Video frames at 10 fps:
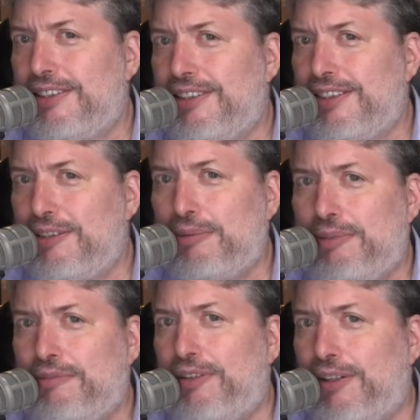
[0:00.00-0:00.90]
It would
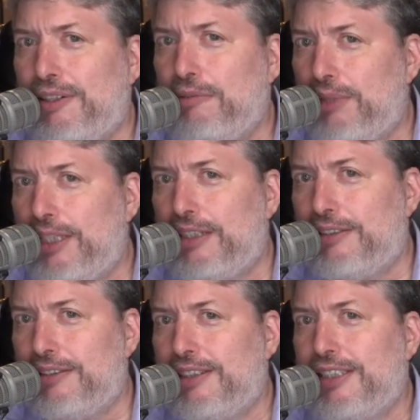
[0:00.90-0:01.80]
be very
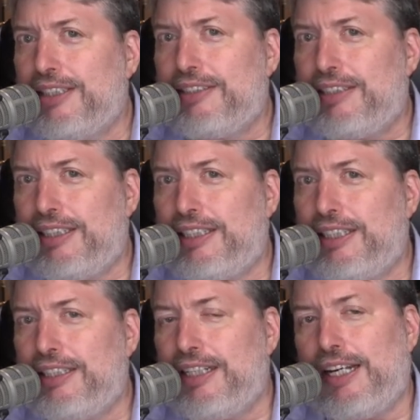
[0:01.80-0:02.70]
weird to
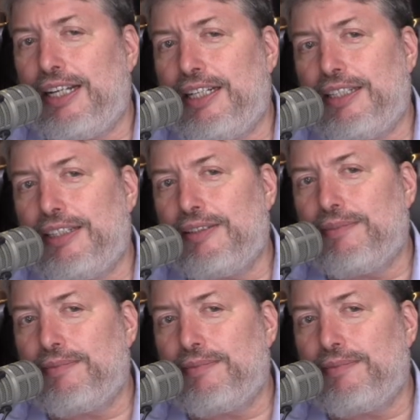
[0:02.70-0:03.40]
eat a